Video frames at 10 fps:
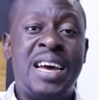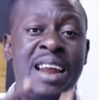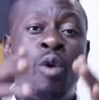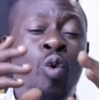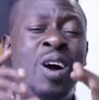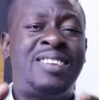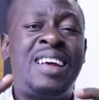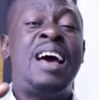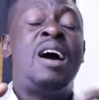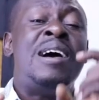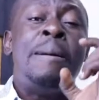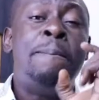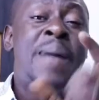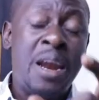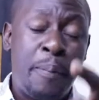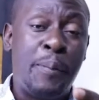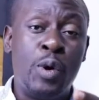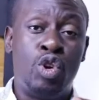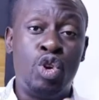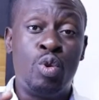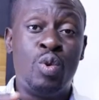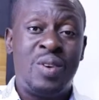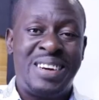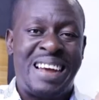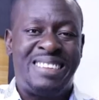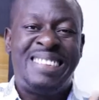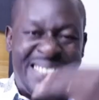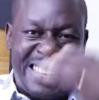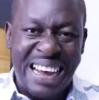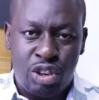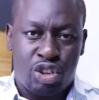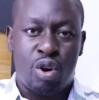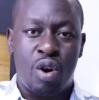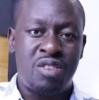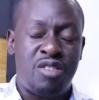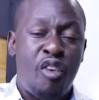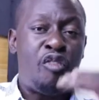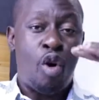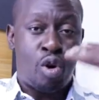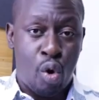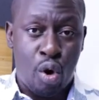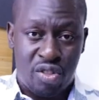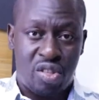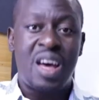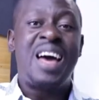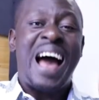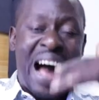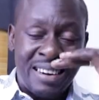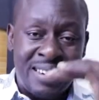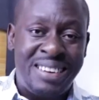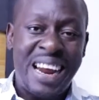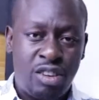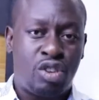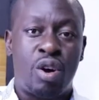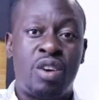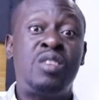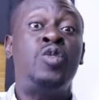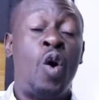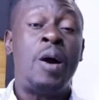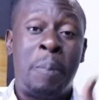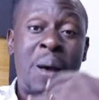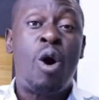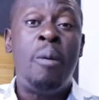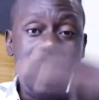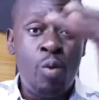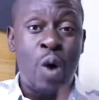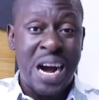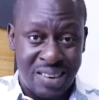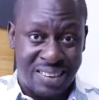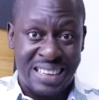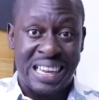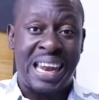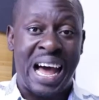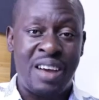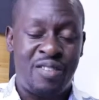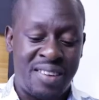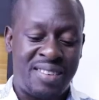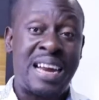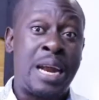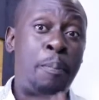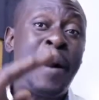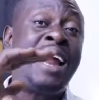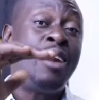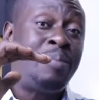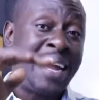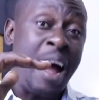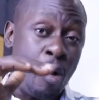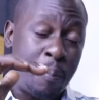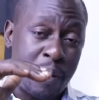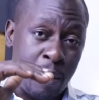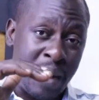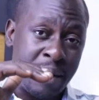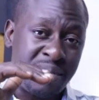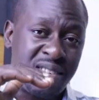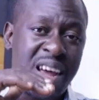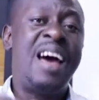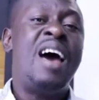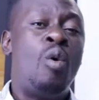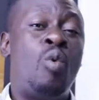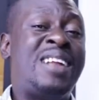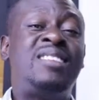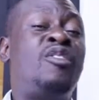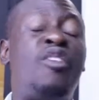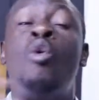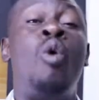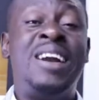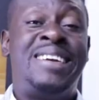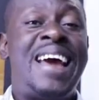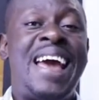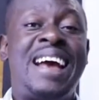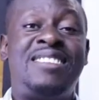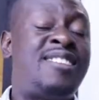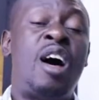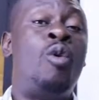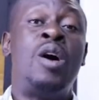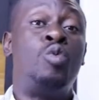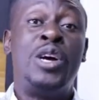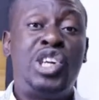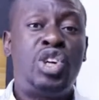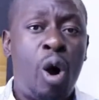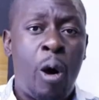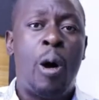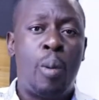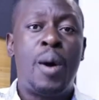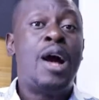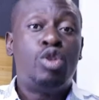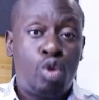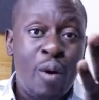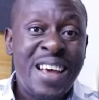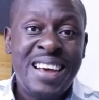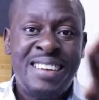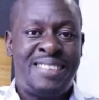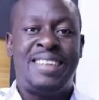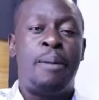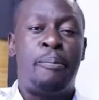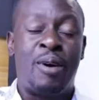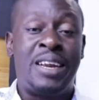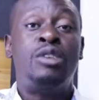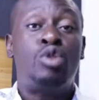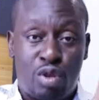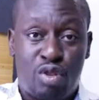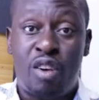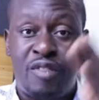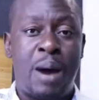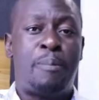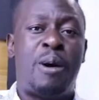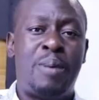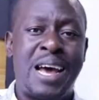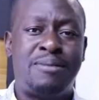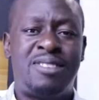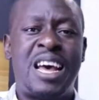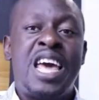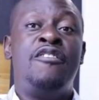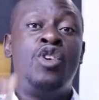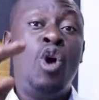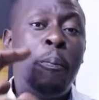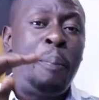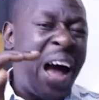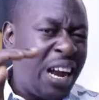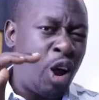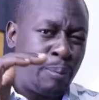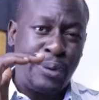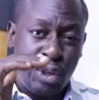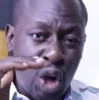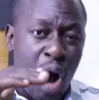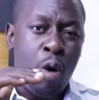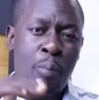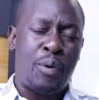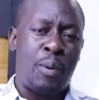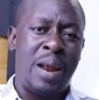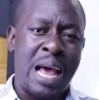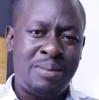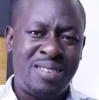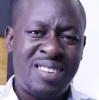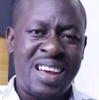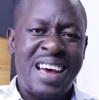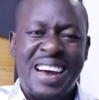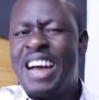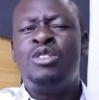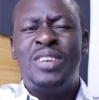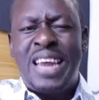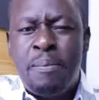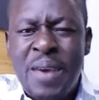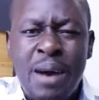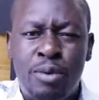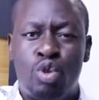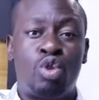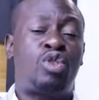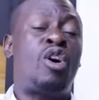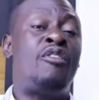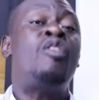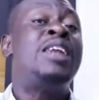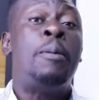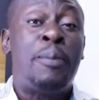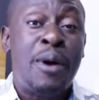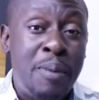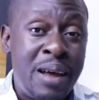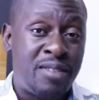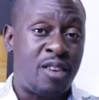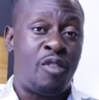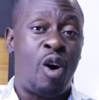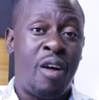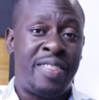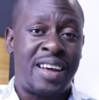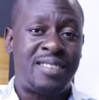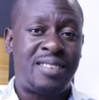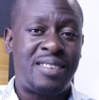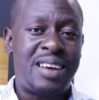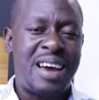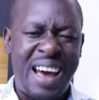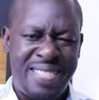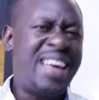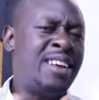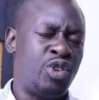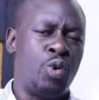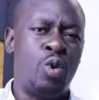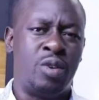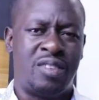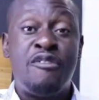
Now, what many people do that is dangerous for growth and dangerous for becoming wealthy in life is that they pile up their own problems, waiting for one day someone will show up to ease their burden to solve their problems. If you pile up your own problems, can you then be able to solve the problems of others? I think you won't.